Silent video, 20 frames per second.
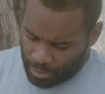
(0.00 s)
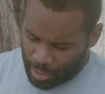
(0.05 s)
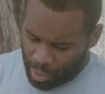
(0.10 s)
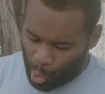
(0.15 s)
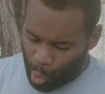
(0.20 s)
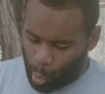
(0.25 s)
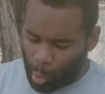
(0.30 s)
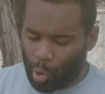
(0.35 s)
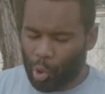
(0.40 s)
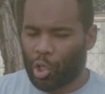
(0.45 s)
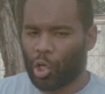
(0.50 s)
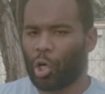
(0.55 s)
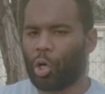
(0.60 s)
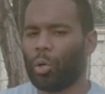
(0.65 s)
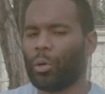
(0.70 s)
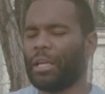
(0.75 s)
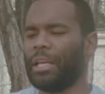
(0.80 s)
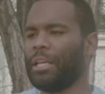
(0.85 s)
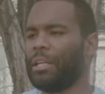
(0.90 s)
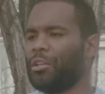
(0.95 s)
you will
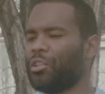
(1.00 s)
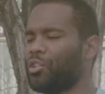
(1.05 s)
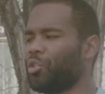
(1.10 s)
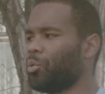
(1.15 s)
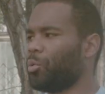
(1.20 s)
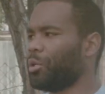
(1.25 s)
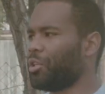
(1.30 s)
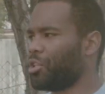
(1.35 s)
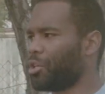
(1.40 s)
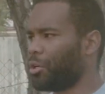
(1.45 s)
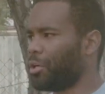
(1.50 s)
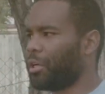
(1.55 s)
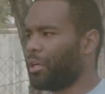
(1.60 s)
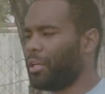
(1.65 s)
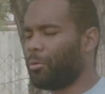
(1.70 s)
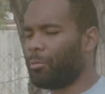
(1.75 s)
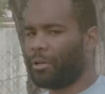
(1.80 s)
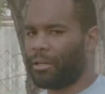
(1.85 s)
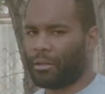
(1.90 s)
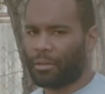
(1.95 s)
go into
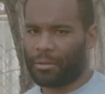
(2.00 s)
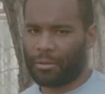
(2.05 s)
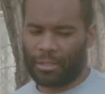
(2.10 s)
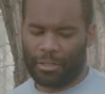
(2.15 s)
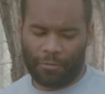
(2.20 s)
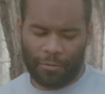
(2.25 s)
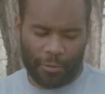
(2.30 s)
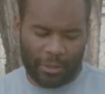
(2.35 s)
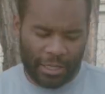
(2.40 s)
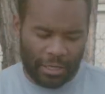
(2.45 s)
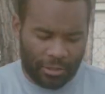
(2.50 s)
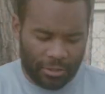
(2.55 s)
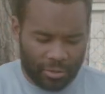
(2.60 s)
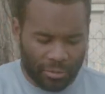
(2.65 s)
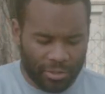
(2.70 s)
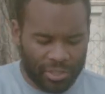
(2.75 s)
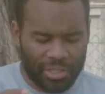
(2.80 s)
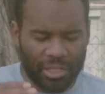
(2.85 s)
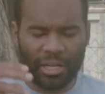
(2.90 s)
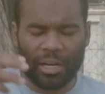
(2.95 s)
eternity with. If you're headed
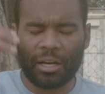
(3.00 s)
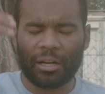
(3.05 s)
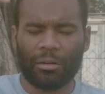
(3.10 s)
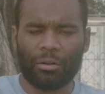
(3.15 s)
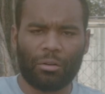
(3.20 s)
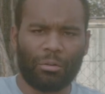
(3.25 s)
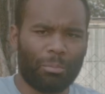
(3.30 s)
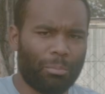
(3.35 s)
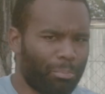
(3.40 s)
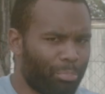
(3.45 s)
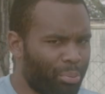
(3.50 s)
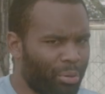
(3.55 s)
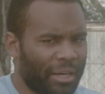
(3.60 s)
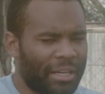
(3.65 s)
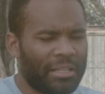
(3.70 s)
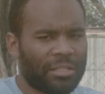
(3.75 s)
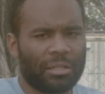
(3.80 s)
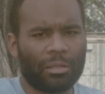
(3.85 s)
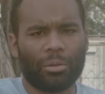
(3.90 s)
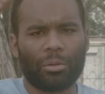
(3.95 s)
towards God,
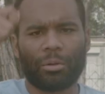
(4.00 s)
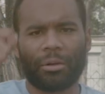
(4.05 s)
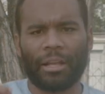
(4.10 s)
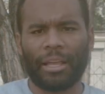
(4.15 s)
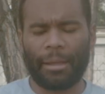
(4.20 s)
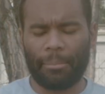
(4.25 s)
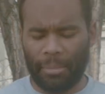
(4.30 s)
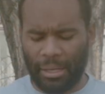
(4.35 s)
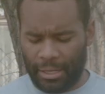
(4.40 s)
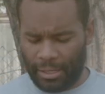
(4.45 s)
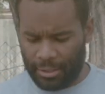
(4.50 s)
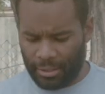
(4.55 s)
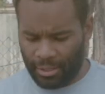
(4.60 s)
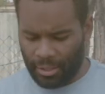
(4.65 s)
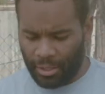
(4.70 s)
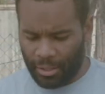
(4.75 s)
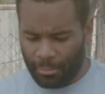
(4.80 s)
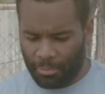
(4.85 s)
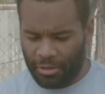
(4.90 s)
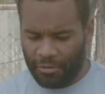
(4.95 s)
praise the Lord, amen.
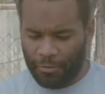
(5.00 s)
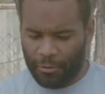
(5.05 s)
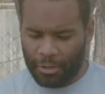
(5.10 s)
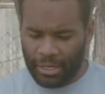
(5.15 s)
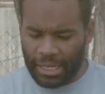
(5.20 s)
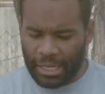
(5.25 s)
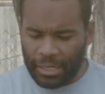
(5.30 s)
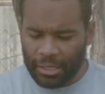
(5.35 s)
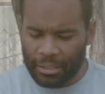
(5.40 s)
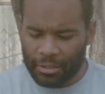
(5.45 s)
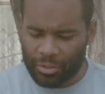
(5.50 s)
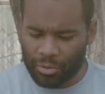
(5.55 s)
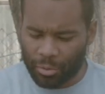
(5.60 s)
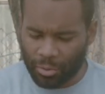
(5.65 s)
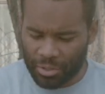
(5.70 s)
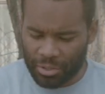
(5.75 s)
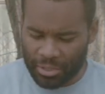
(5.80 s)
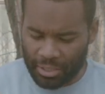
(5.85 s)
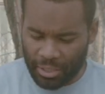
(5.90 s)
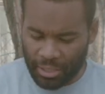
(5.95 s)
But if you're headed
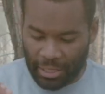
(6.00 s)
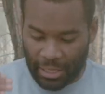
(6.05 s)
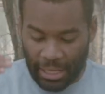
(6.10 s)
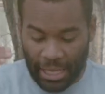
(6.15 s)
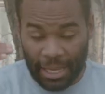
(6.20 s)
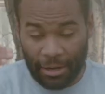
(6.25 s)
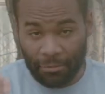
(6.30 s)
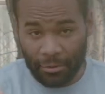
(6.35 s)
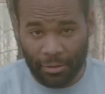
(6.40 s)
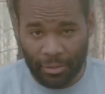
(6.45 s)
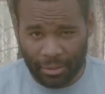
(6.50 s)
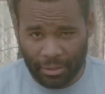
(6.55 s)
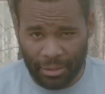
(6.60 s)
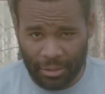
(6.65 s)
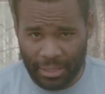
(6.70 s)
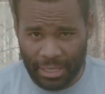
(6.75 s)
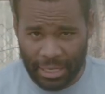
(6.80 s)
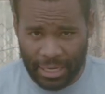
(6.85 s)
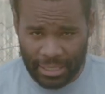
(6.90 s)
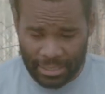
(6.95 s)
towards
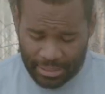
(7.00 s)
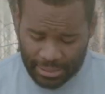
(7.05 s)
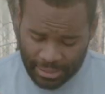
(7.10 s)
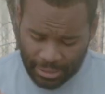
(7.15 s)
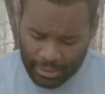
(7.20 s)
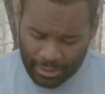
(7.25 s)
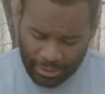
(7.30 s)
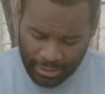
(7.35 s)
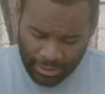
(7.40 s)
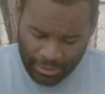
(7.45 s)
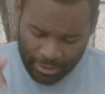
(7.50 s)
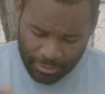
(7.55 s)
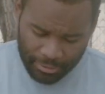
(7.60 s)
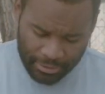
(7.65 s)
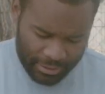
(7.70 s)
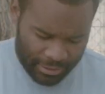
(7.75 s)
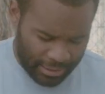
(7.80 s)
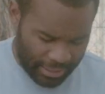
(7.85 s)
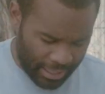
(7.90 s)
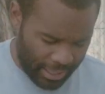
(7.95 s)
everything that I said here
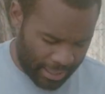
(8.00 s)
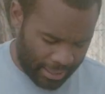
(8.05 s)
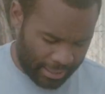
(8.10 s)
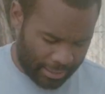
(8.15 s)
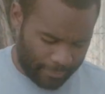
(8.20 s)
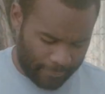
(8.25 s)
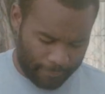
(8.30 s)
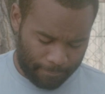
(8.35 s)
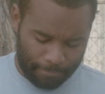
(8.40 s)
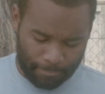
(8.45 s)
today,